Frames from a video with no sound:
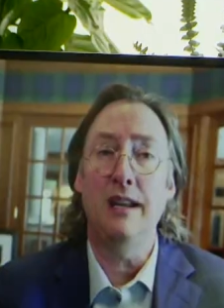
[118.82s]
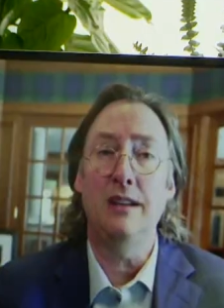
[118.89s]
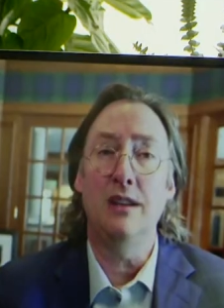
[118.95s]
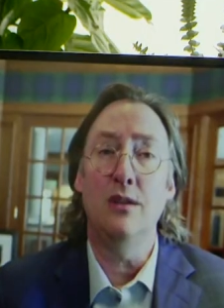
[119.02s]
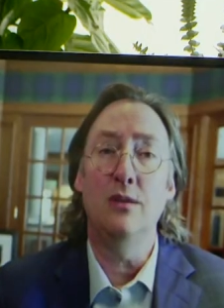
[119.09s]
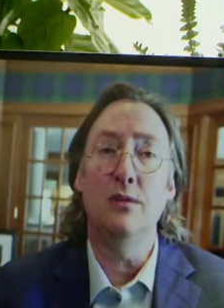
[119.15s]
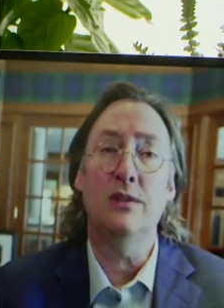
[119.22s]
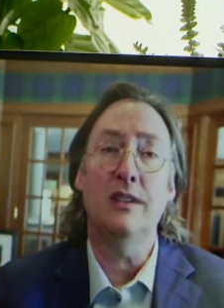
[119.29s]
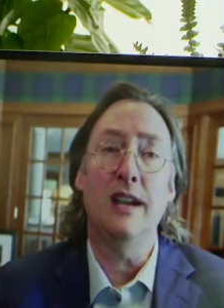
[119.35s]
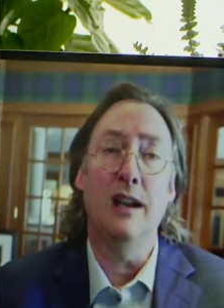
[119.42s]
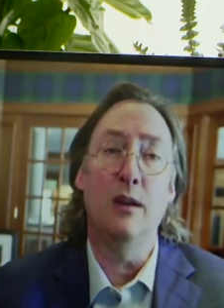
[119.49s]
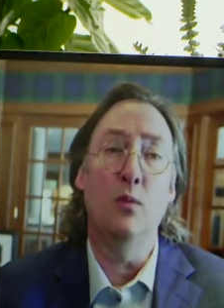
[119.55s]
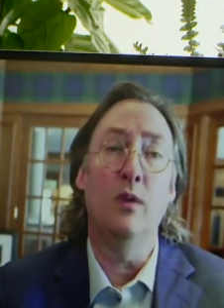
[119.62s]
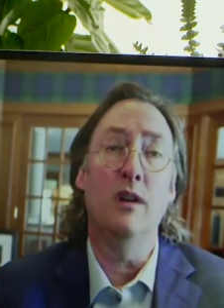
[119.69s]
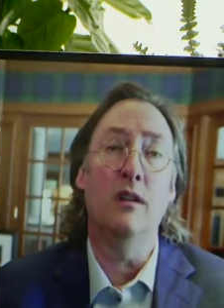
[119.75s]
used
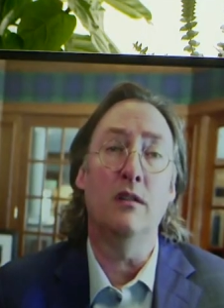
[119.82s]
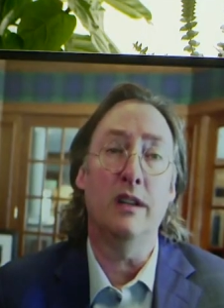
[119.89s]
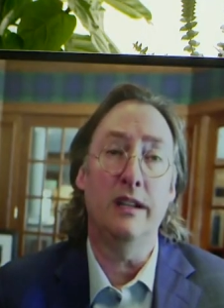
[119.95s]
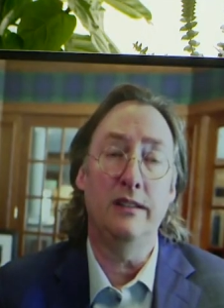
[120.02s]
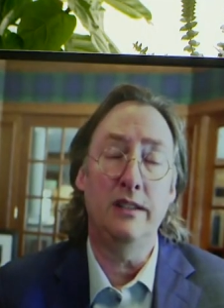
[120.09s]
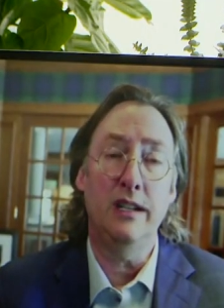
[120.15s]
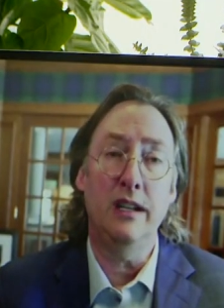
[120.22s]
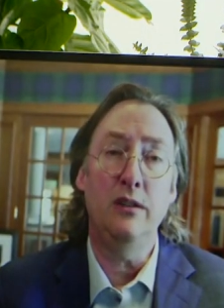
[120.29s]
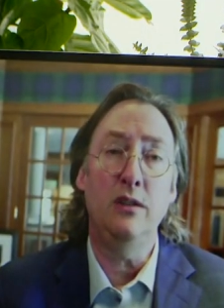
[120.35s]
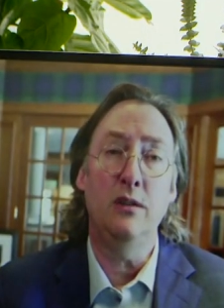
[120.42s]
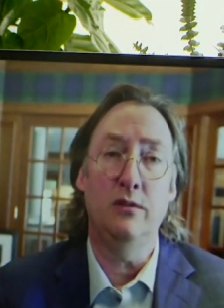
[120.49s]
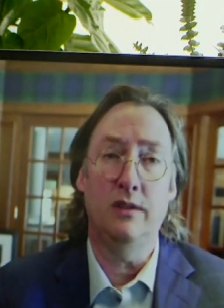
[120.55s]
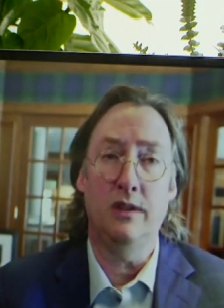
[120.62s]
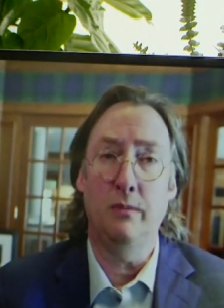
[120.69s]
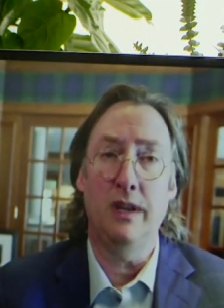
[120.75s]
and will
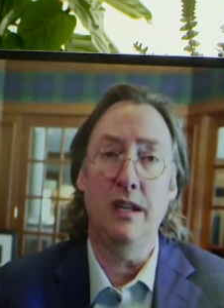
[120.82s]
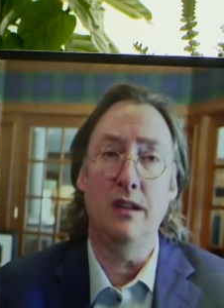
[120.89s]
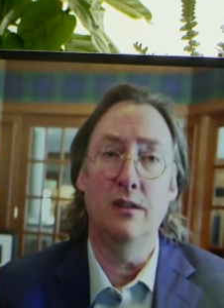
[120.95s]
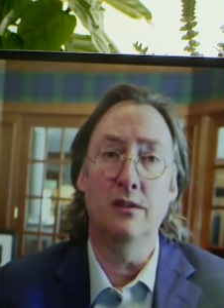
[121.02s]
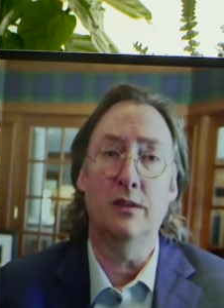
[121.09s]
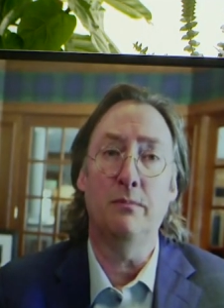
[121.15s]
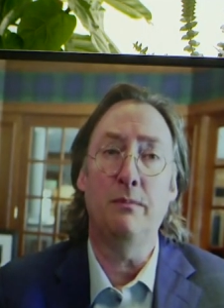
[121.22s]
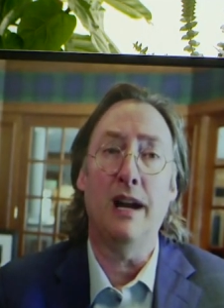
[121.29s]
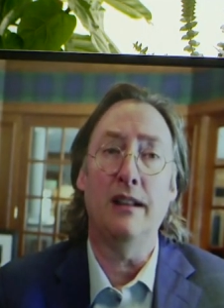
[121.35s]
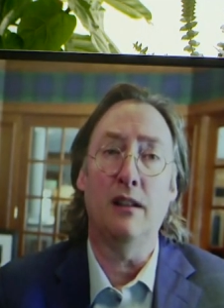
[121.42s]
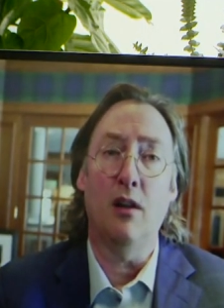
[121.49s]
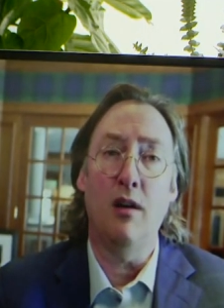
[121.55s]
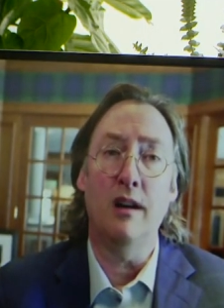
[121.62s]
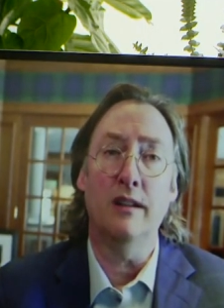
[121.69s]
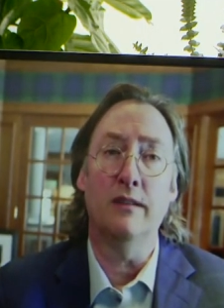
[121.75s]
continue to be used by
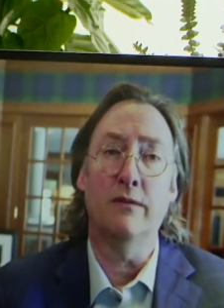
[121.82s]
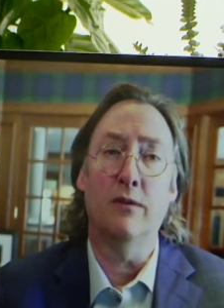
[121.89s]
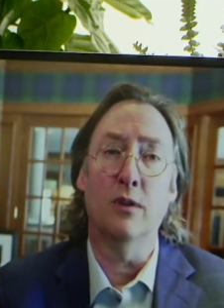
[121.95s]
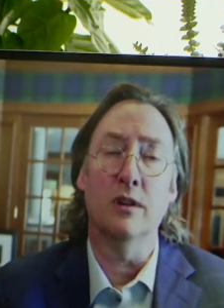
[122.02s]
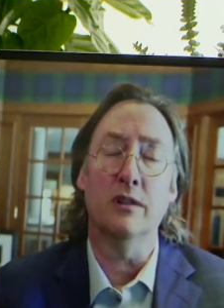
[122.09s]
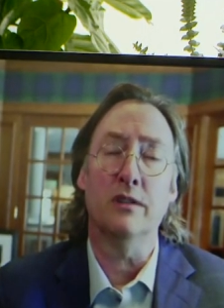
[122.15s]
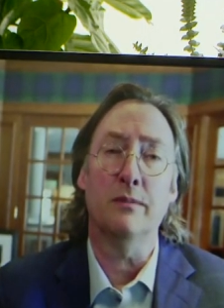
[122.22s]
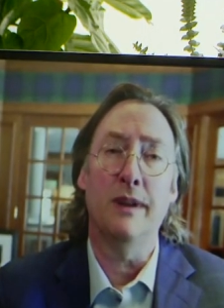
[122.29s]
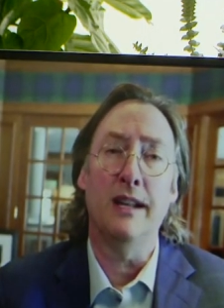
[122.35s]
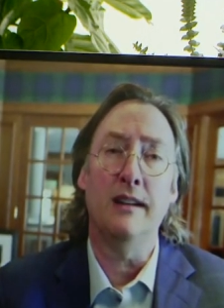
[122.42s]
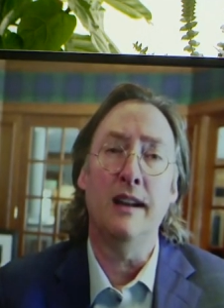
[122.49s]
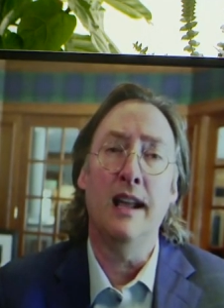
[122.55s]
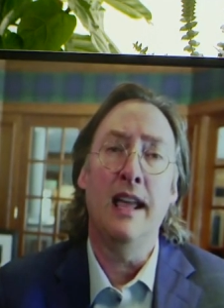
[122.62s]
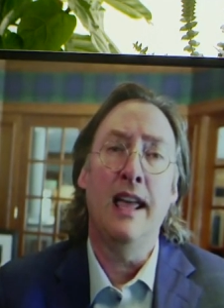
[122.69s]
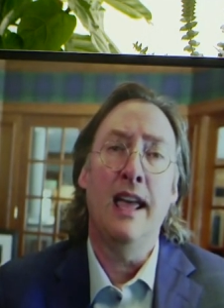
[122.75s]
law
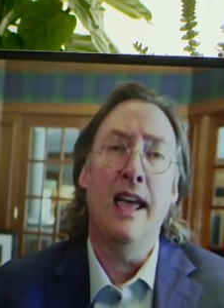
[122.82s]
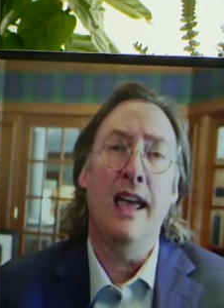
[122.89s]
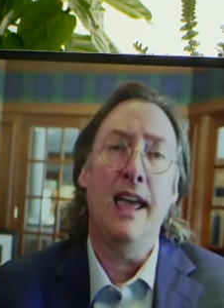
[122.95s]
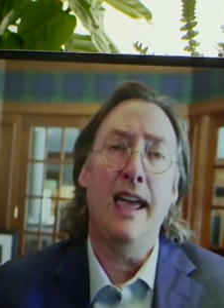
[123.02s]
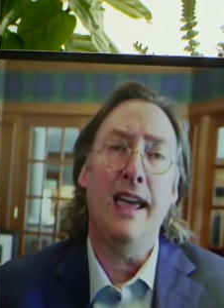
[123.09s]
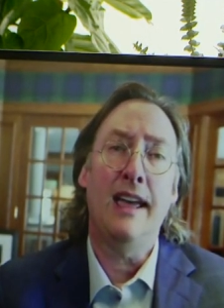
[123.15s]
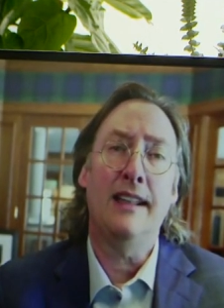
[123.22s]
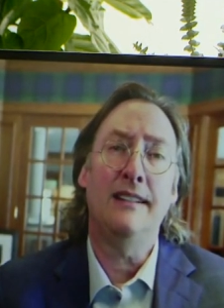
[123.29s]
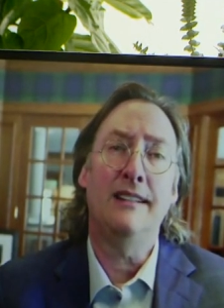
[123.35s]
enforcement. And